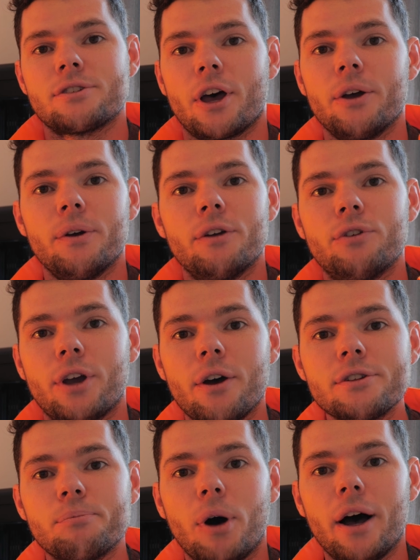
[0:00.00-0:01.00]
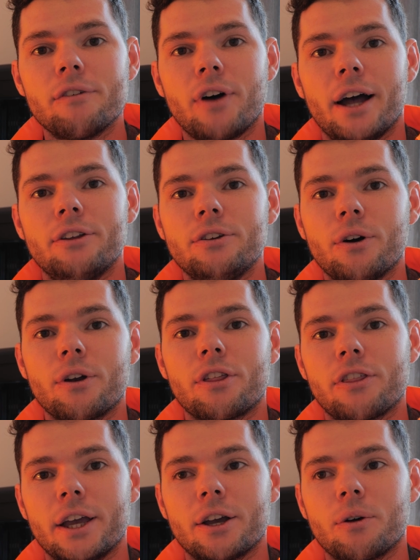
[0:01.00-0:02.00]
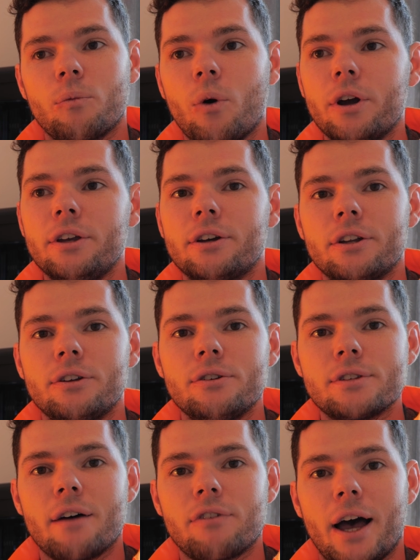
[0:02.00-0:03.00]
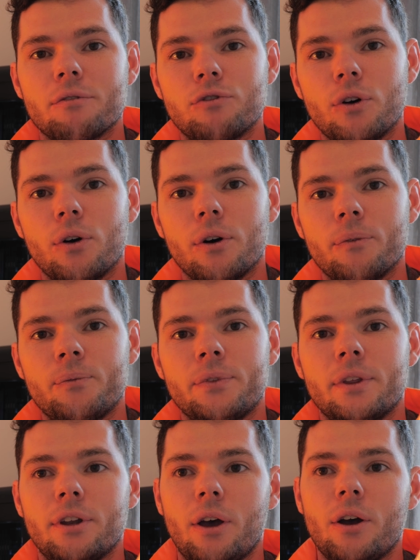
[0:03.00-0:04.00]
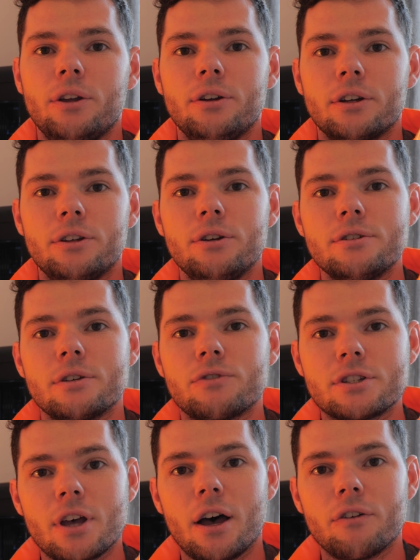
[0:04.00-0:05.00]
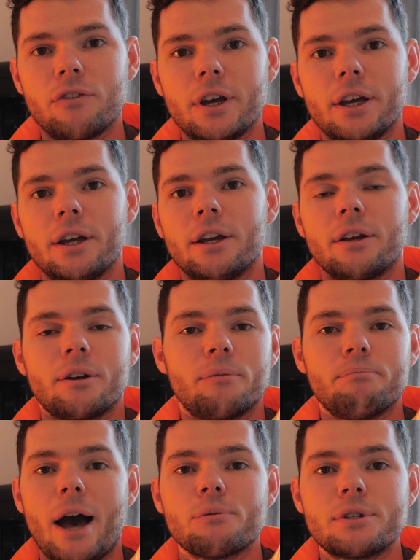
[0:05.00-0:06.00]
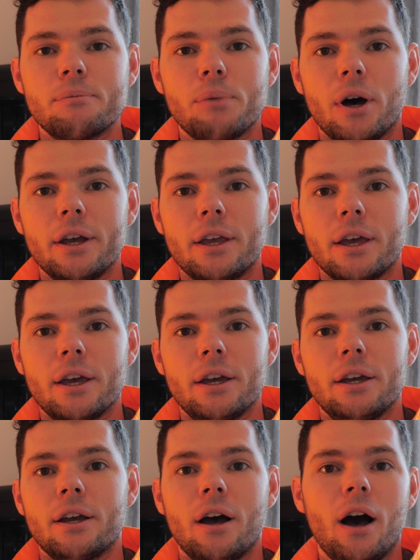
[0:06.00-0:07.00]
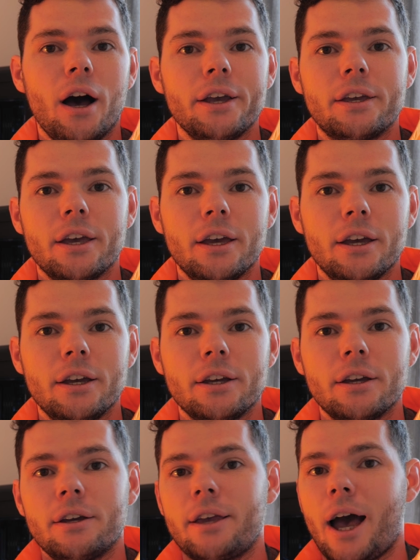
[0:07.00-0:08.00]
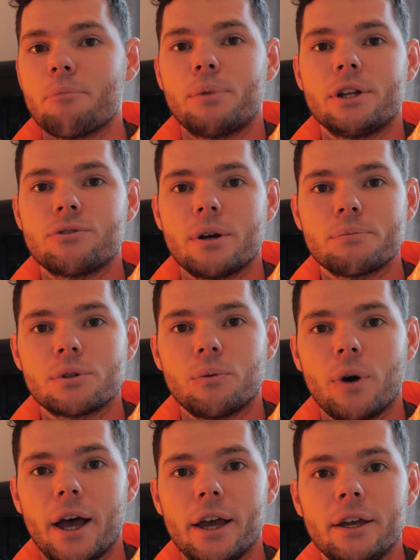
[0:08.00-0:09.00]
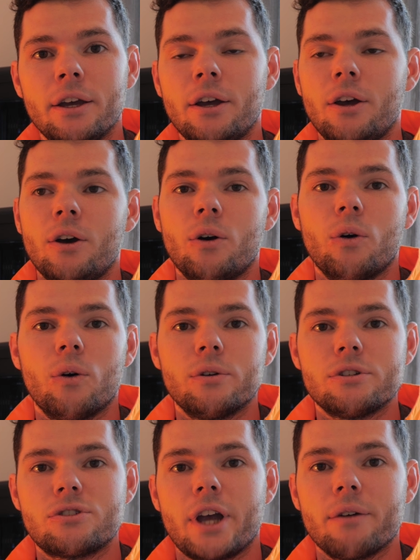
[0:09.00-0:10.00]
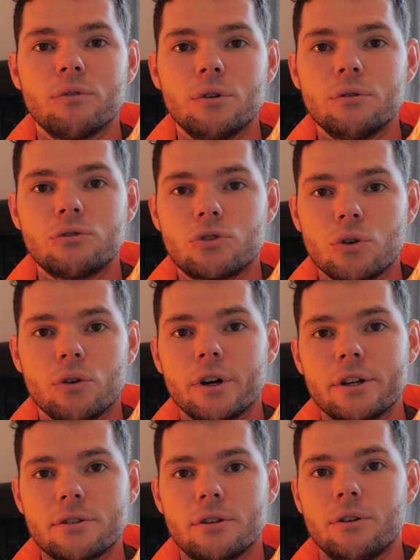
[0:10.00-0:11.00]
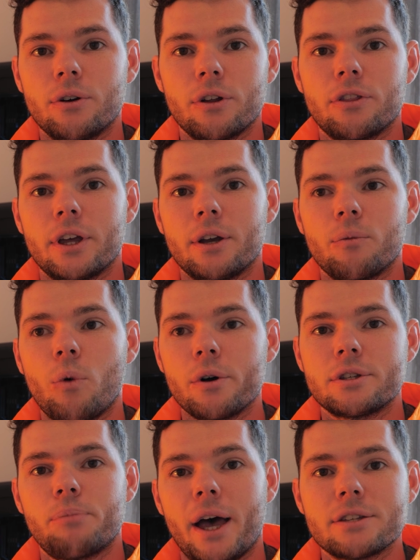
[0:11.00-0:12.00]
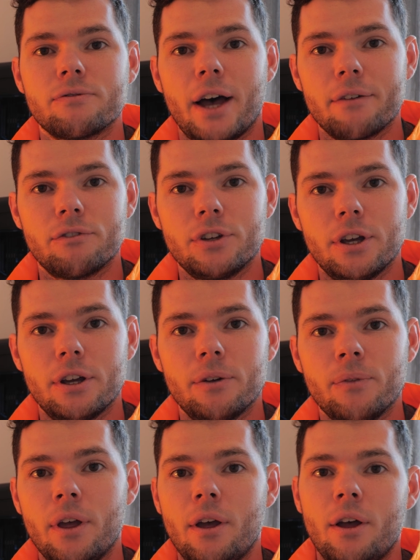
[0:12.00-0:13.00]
So if you're going to buy a van, you've got to think, what are you going to use that van for? You know, are you going to use it for surfing, mountain biking, hiking, camping trips away, or just general storage? So you've got to think, what's the best van for you?